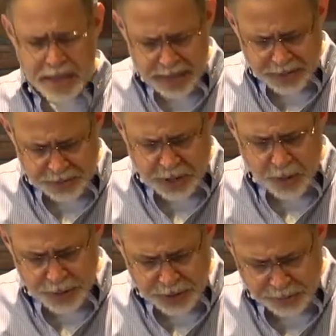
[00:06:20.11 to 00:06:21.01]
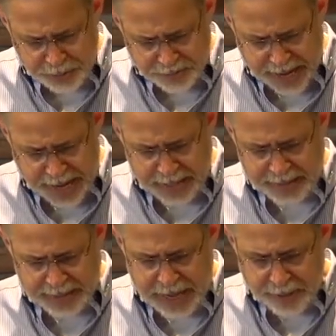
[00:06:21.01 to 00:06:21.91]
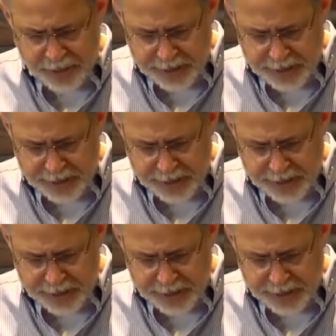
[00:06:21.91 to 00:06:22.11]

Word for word: is going to advance and how it